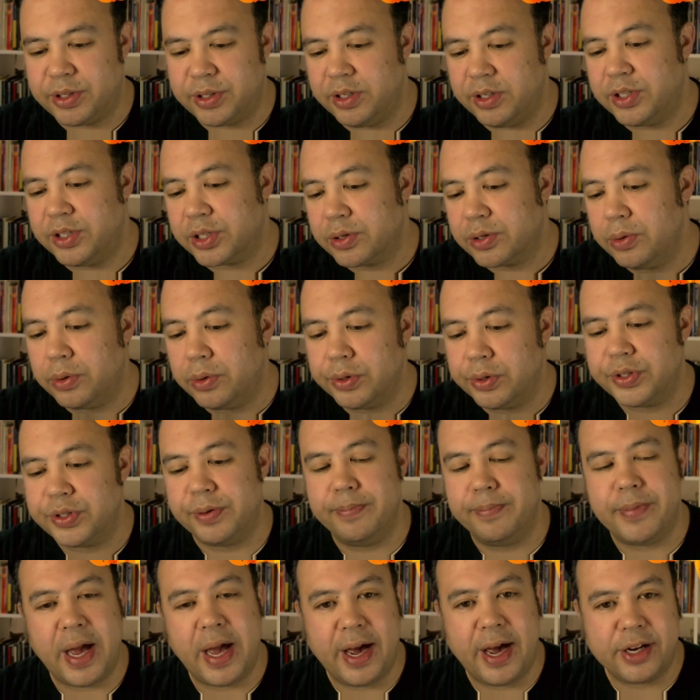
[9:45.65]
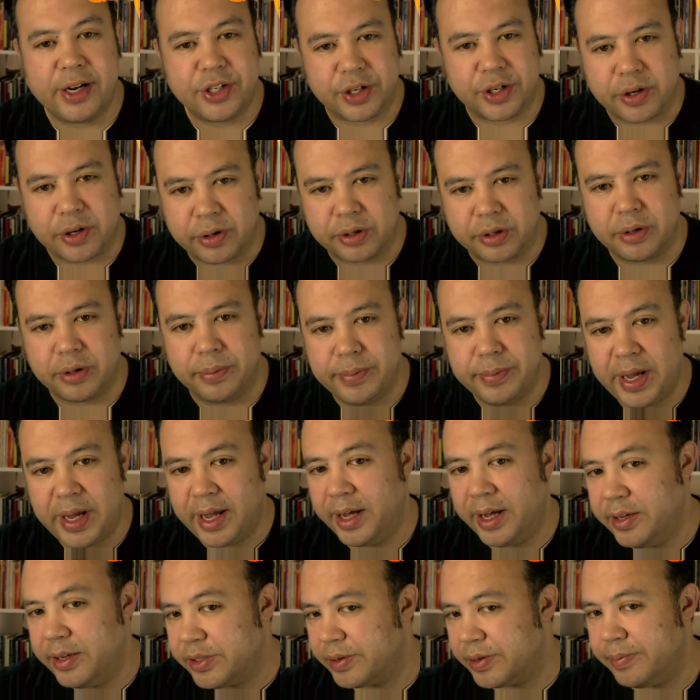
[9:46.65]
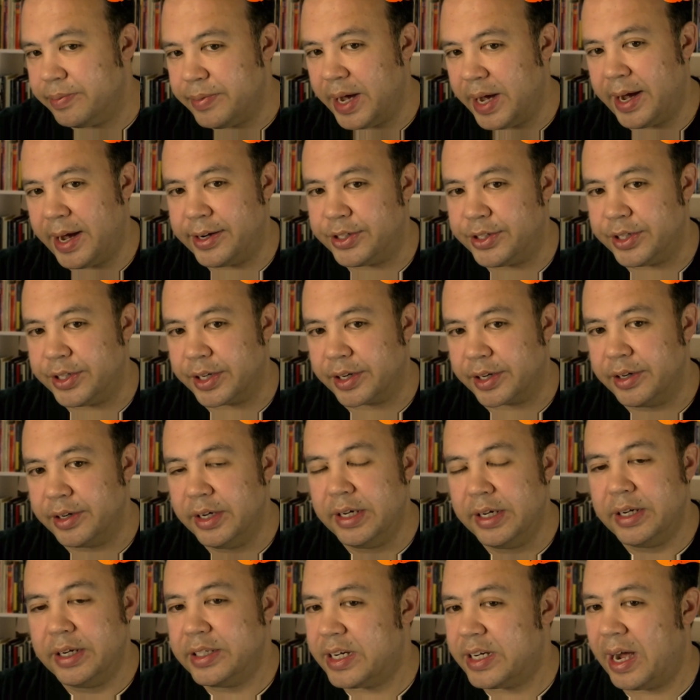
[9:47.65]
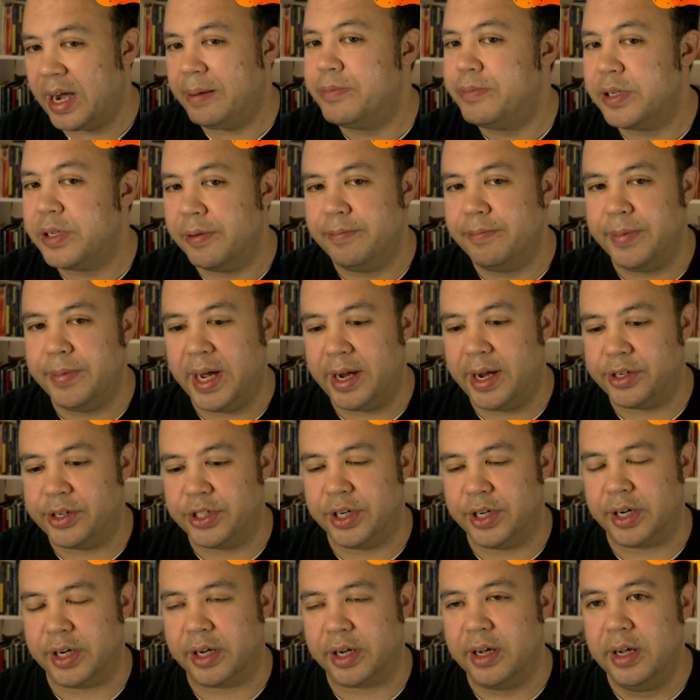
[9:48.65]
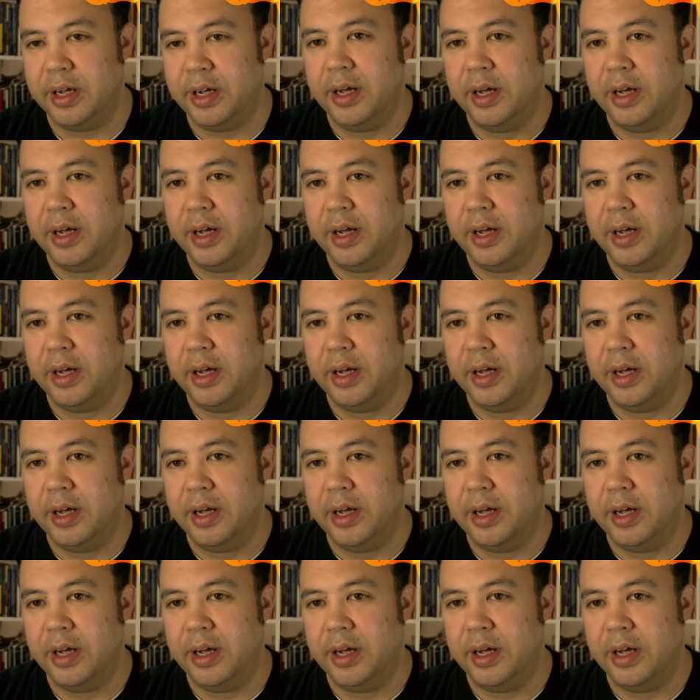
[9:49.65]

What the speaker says: these schools of magic or domains of magic, types of magic,